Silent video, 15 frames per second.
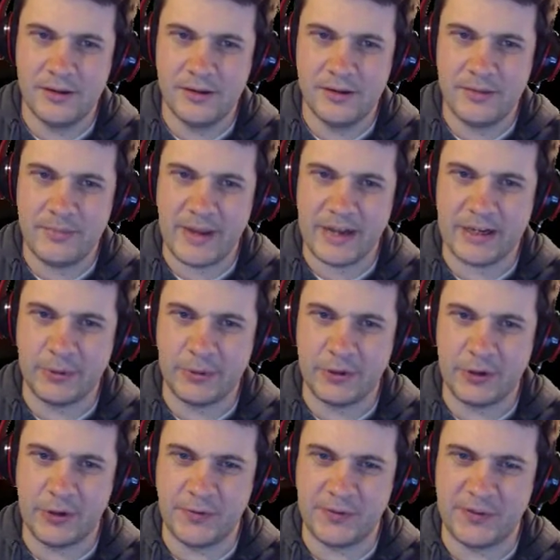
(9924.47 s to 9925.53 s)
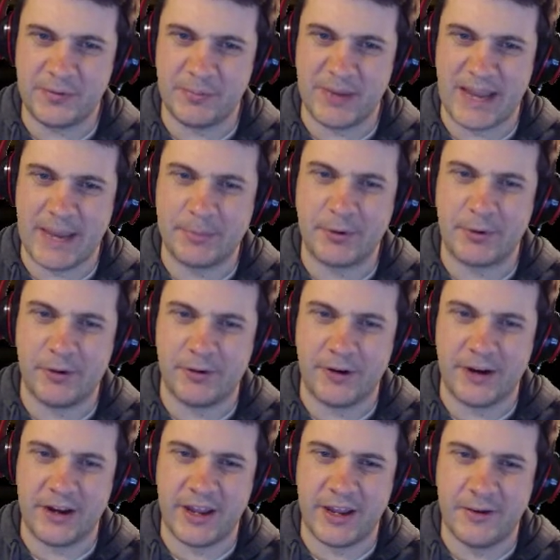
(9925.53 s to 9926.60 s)
Man, I could really go for some popcorn
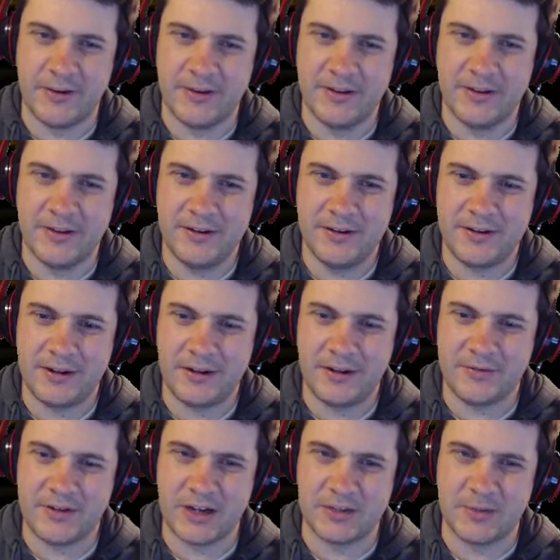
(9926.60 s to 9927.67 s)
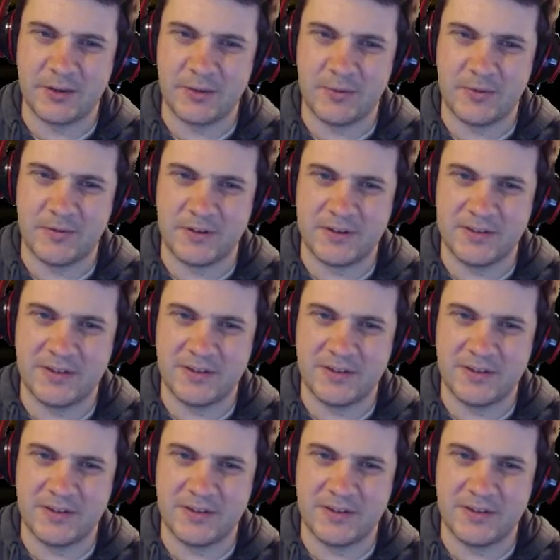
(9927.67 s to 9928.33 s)
right now, now that I've talked about the movies.